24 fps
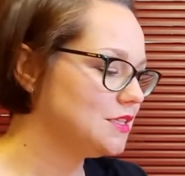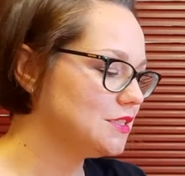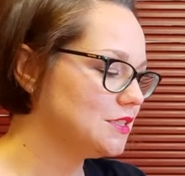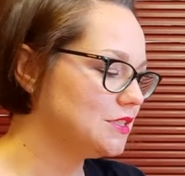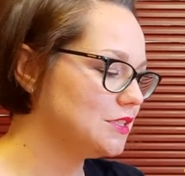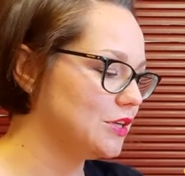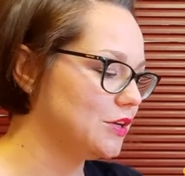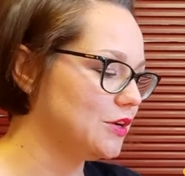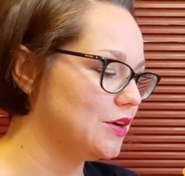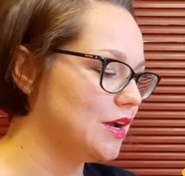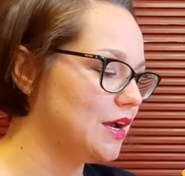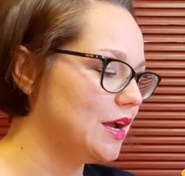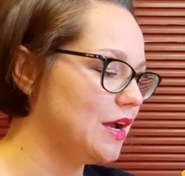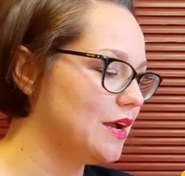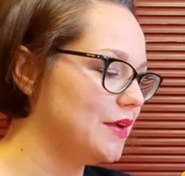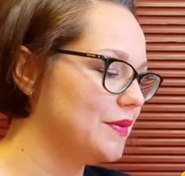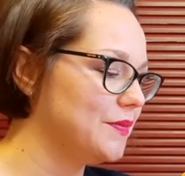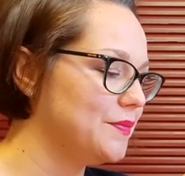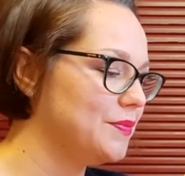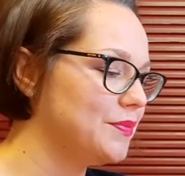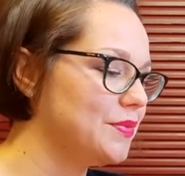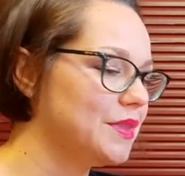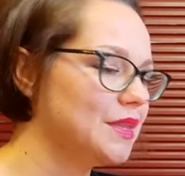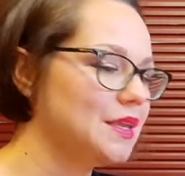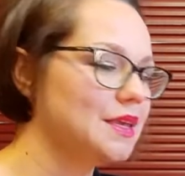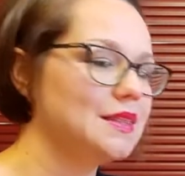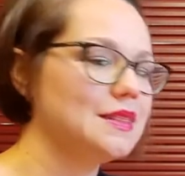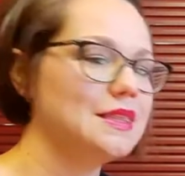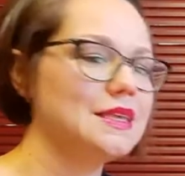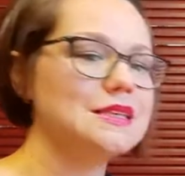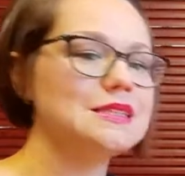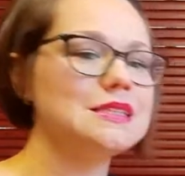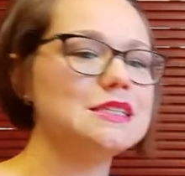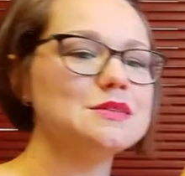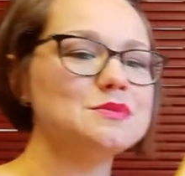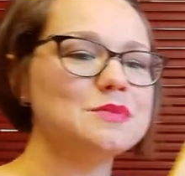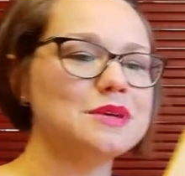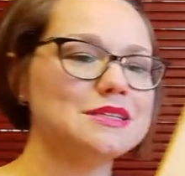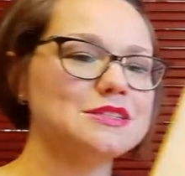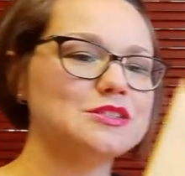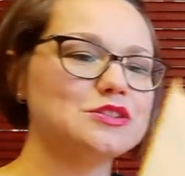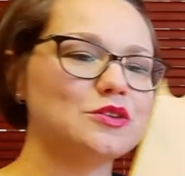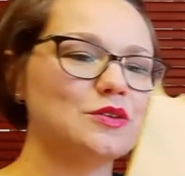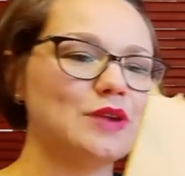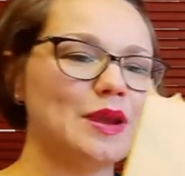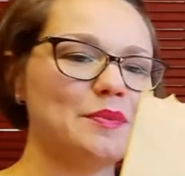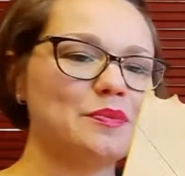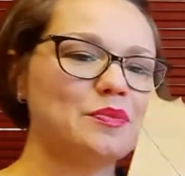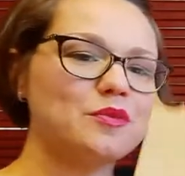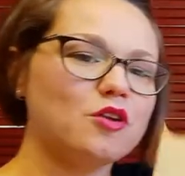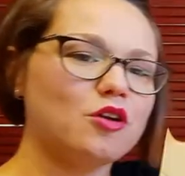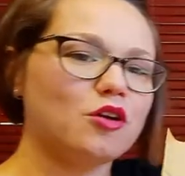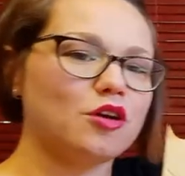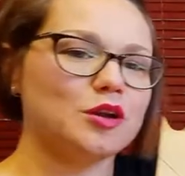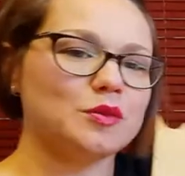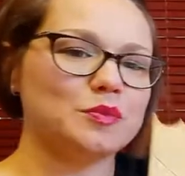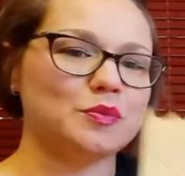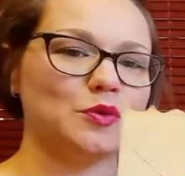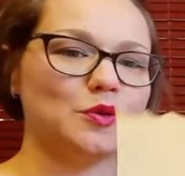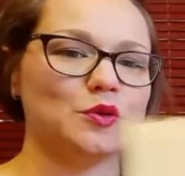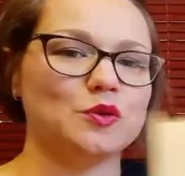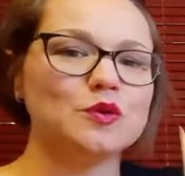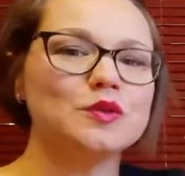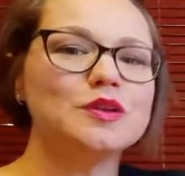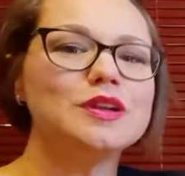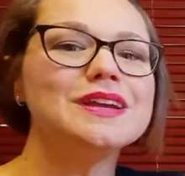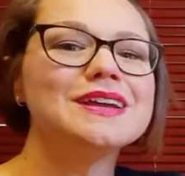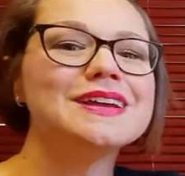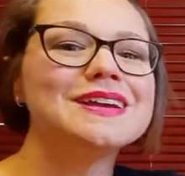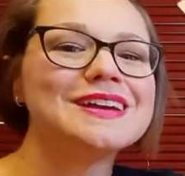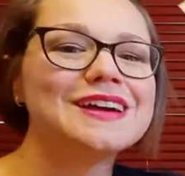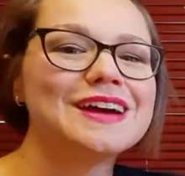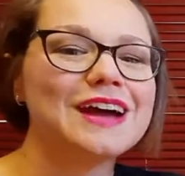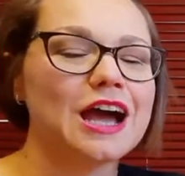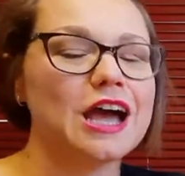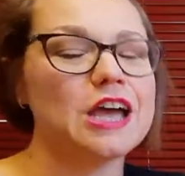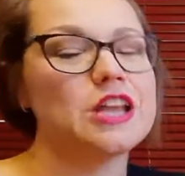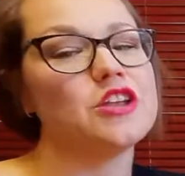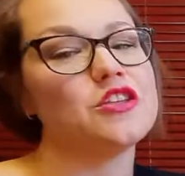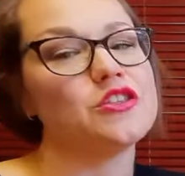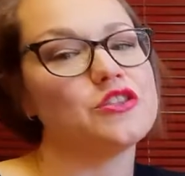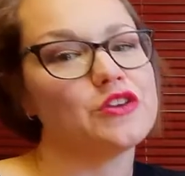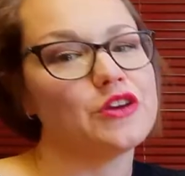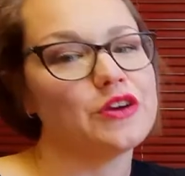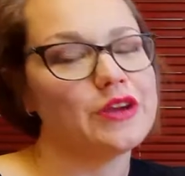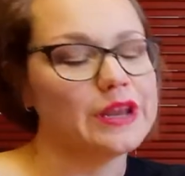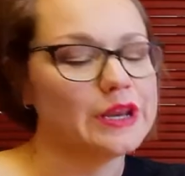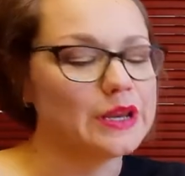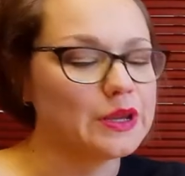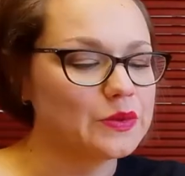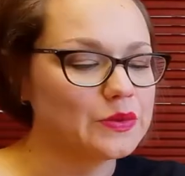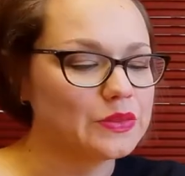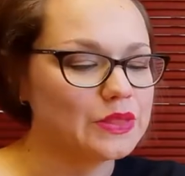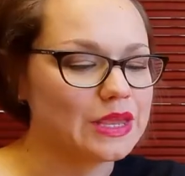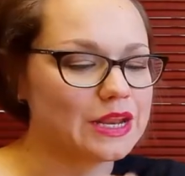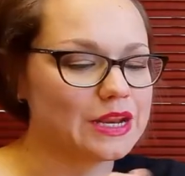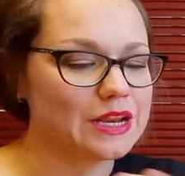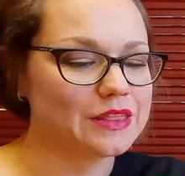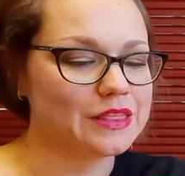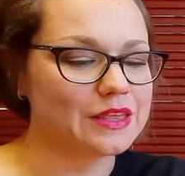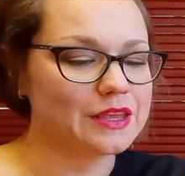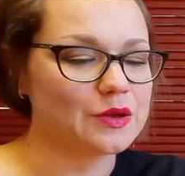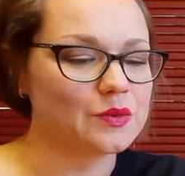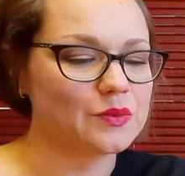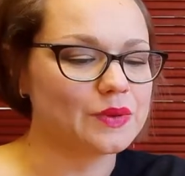So this is my scrap cardboard. I don't throw anything